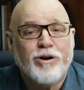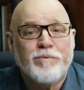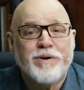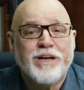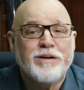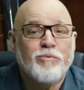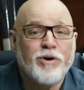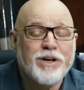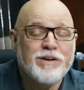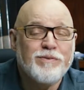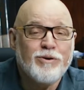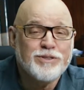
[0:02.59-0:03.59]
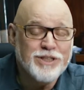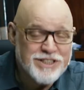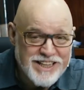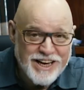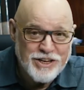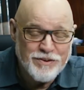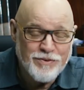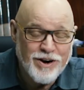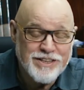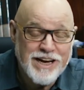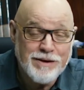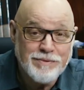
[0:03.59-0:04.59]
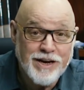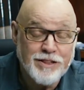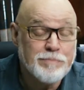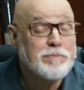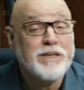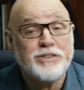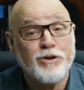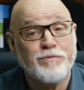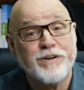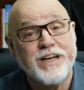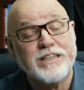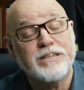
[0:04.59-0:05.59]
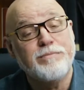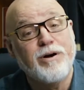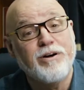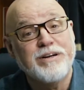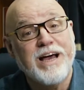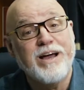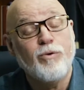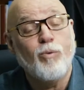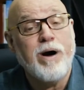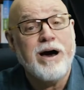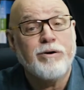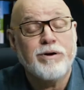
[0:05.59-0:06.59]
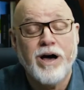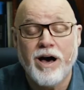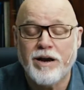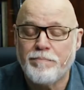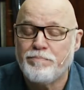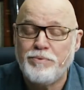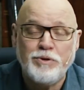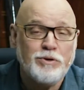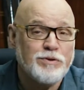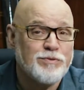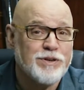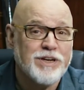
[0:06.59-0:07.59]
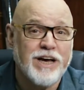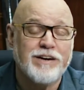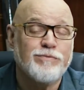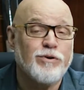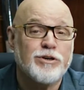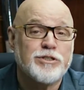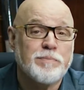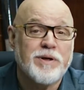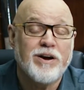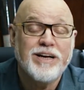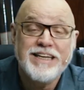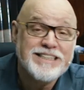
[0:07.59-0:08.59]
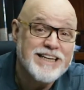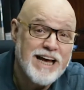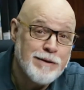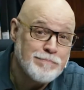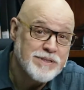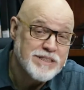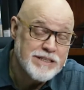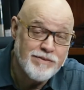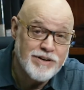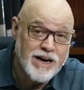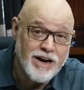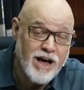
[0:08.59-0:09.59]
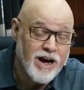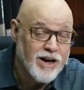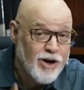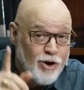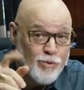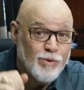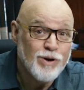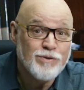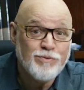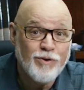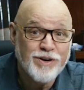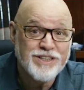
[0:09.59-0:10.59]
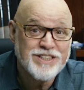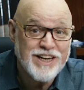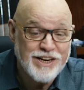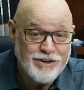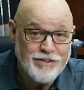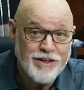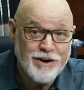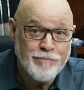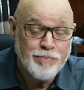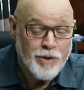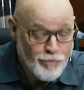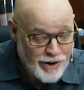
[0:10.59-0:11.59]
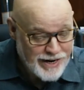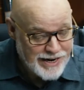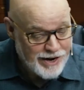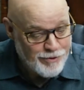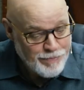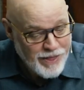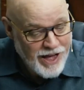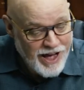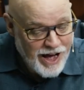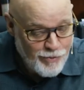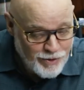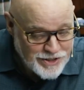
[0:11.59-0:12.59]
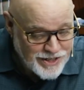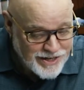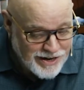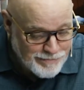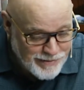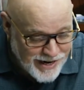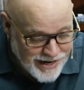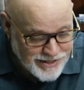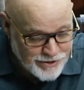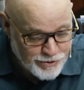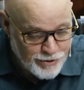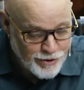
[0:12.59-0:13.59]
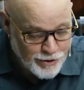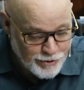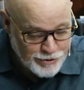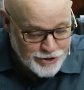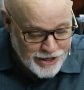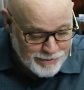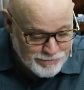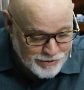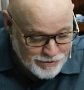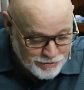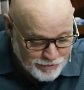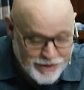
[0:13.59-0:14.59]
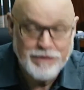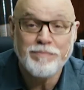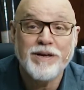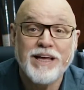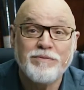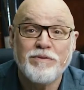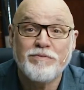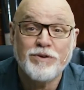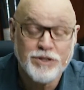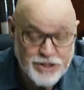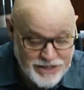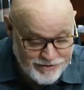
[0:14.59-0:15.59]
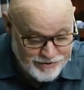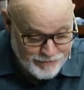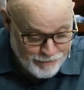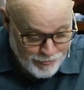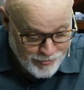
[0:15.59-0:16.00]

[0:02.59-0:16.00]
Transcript: Welcome again to Morning Devotions. Thank you for our time together. Please don't forget tomorrow night, Wow God, a beautiful night of worship at our East Campus, 7 o'clock. We look forward to seeing you there. Right now, I want you to come back to Luke chapter 3, beginning with verse 7.